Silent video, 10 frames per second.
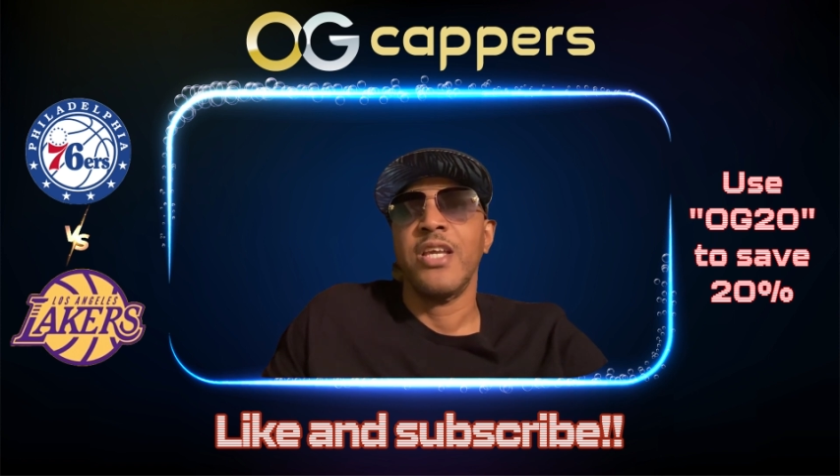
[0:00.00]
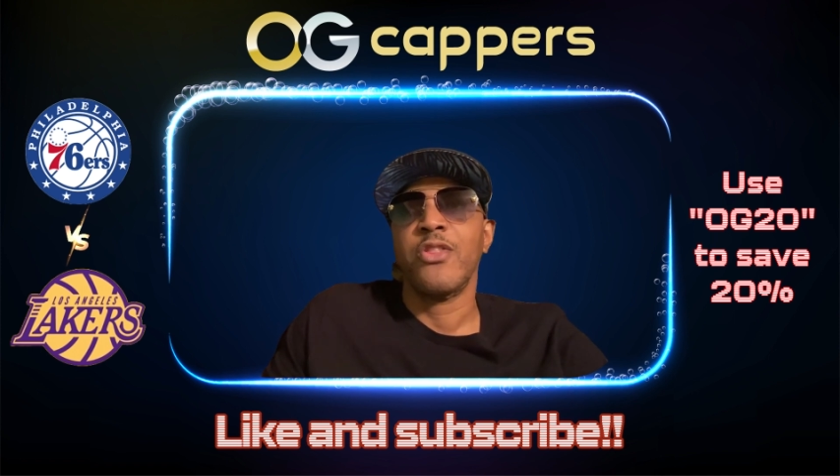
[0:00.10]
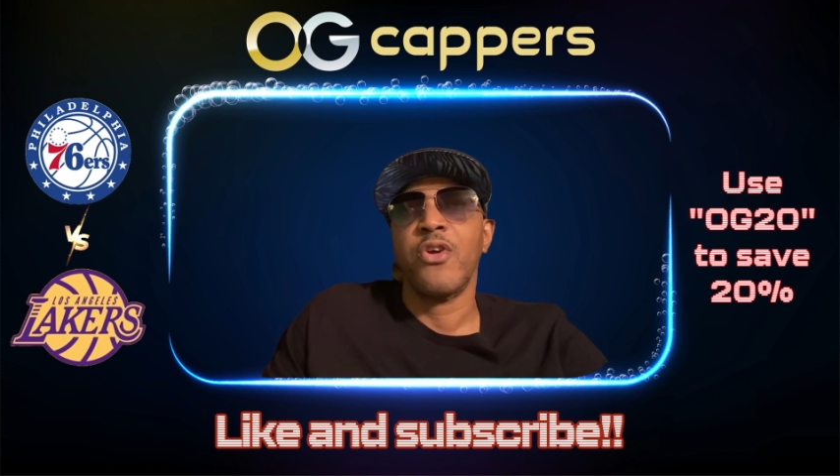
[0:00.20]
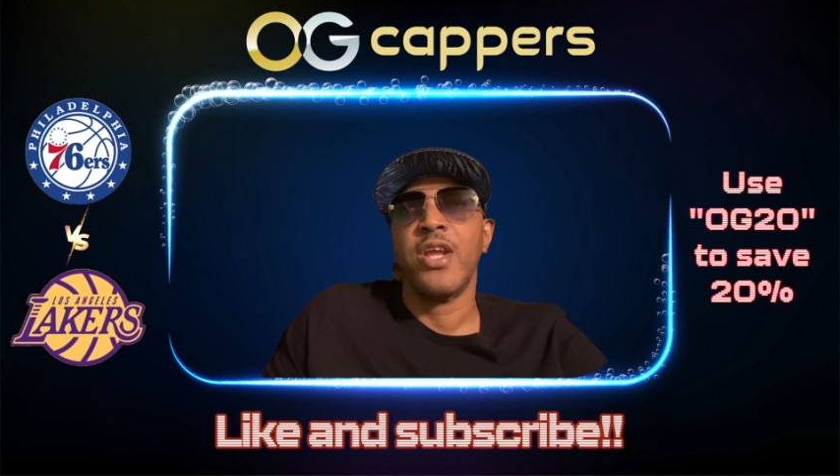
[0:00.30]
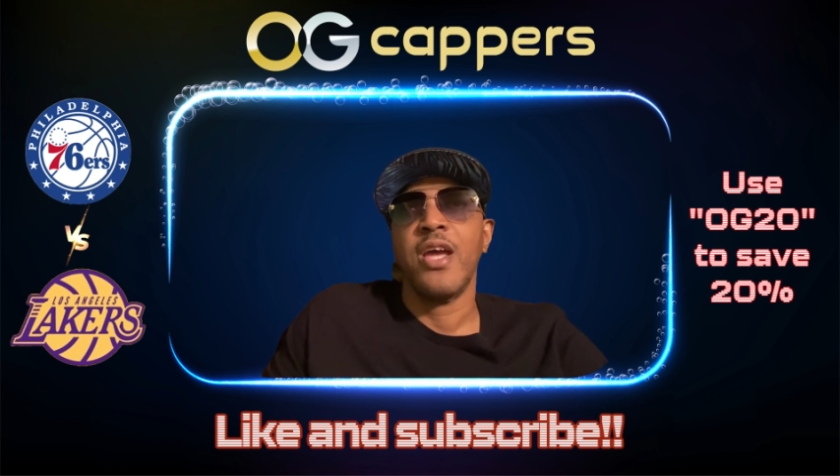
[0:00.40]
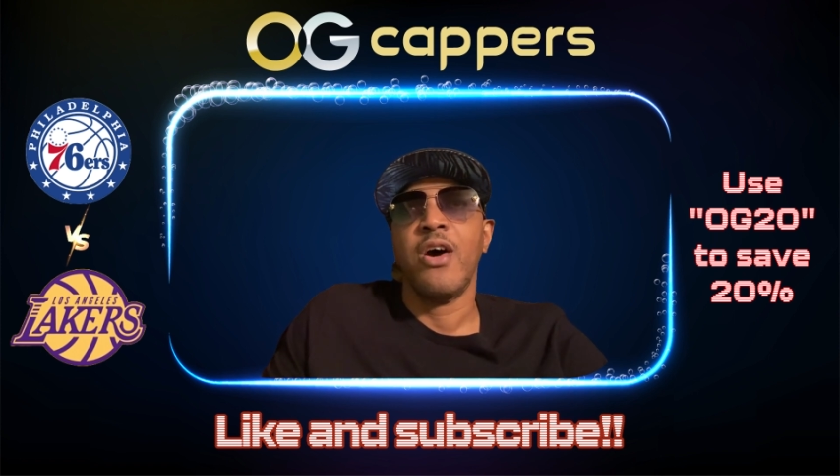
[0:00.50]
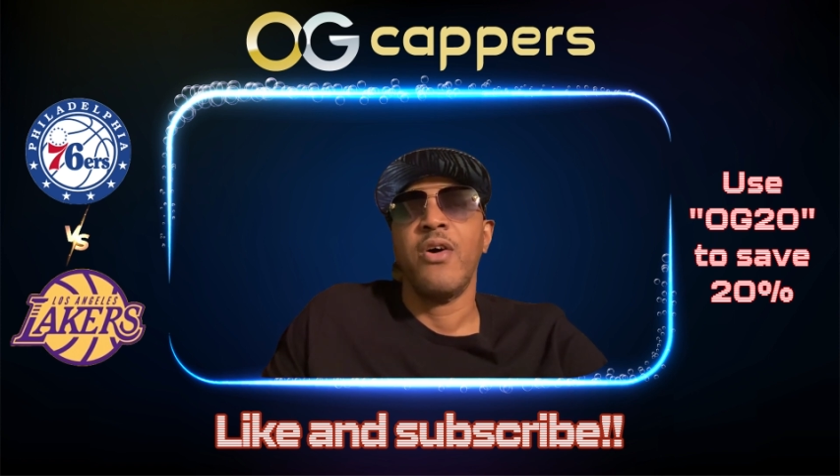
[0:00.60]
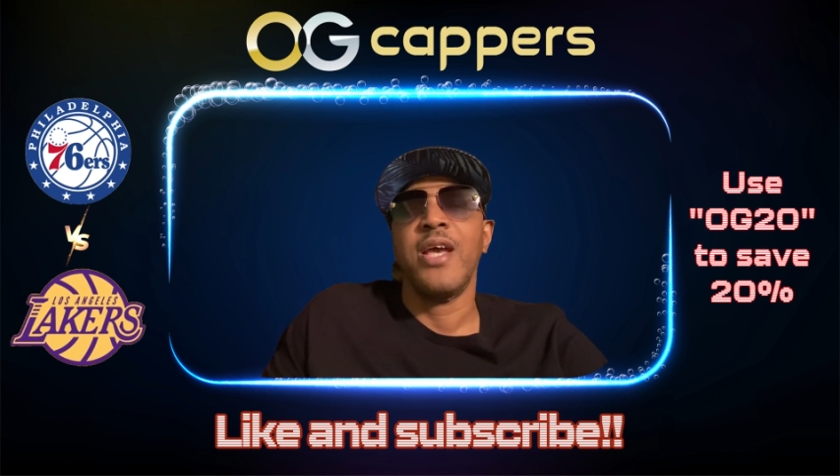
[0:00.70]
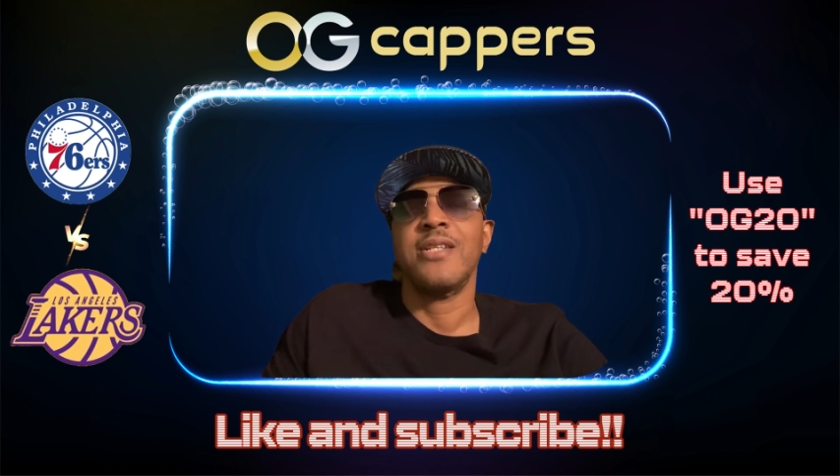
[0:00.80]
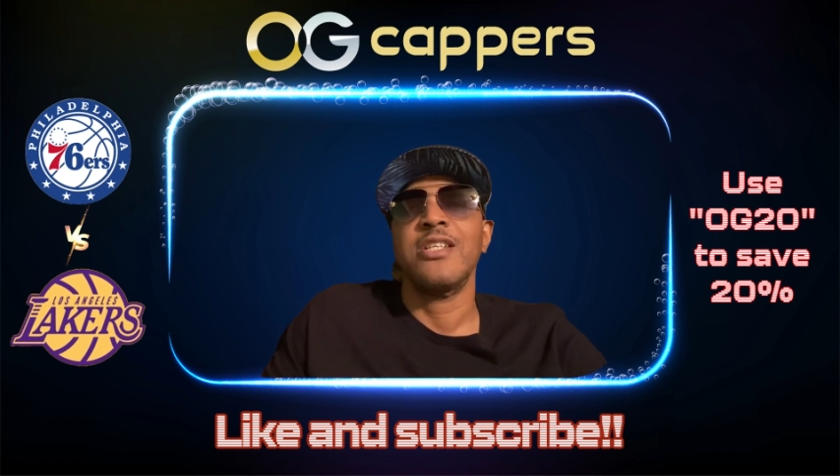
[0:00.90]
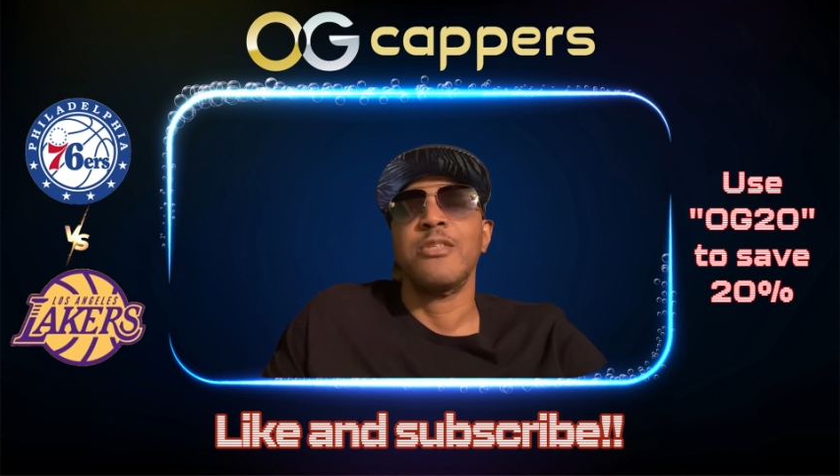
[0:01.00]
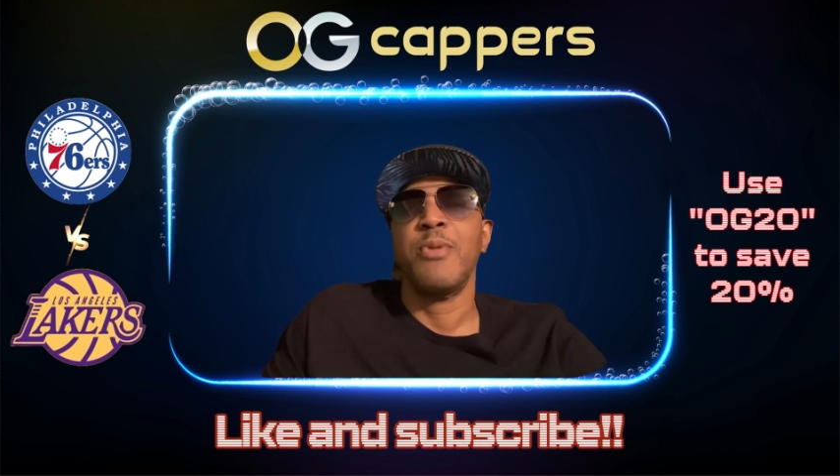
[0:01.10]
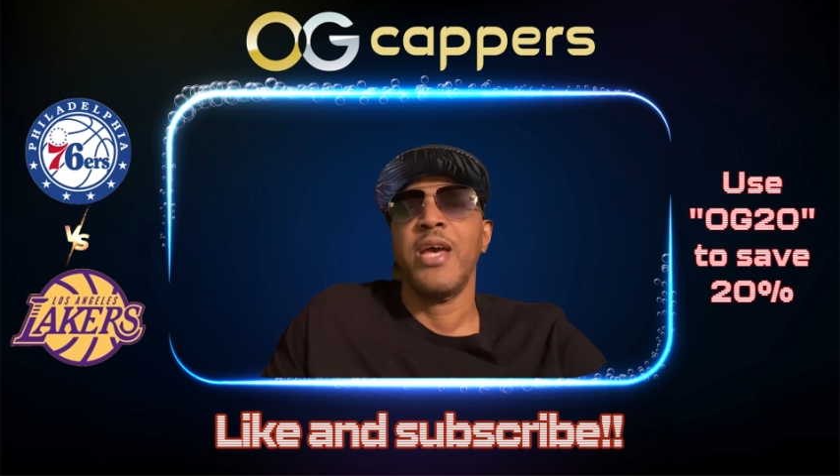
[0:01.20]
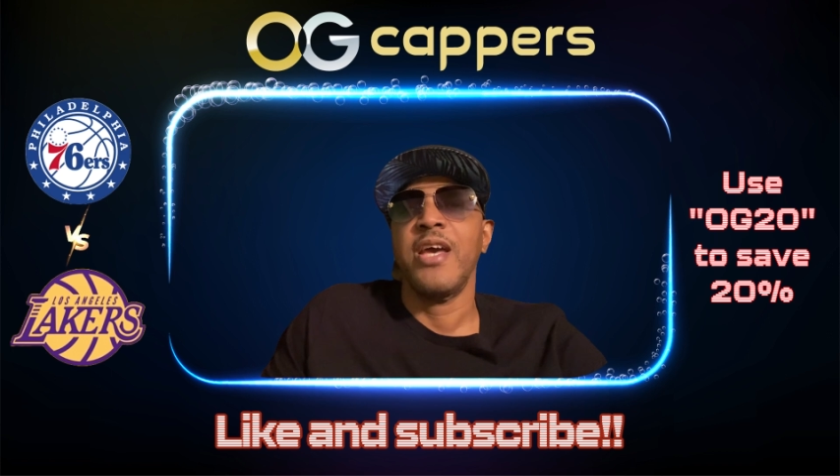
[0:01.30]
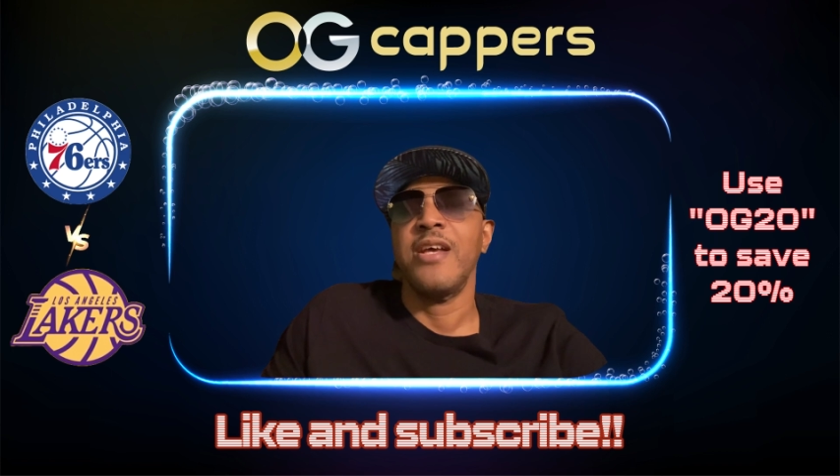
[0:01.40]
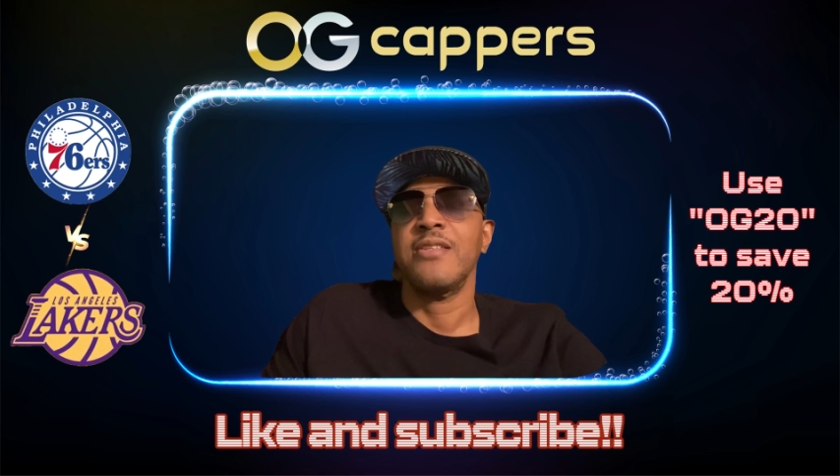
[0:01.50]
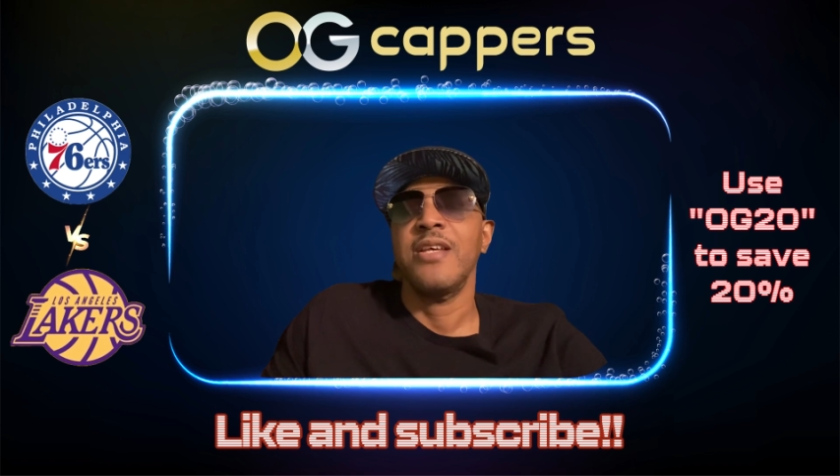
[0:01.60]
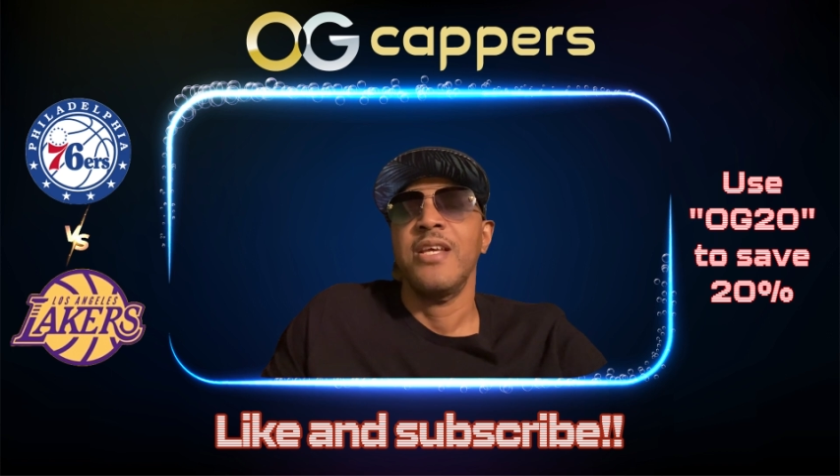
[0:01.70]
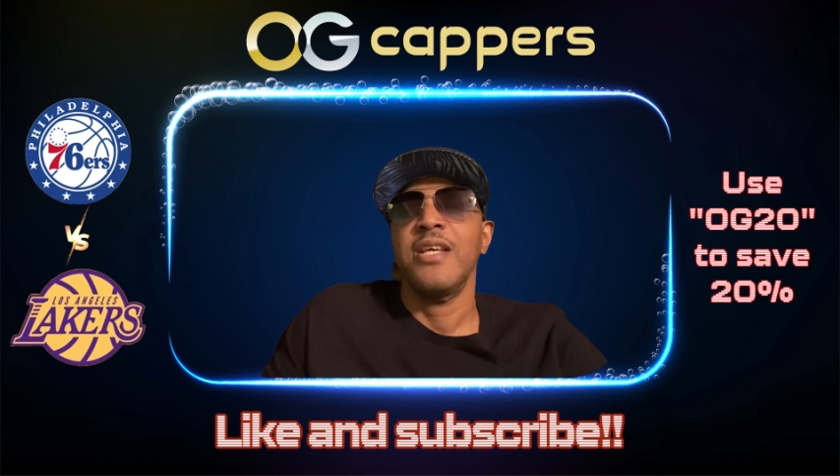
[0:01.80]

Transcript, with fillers: 30 day all access pass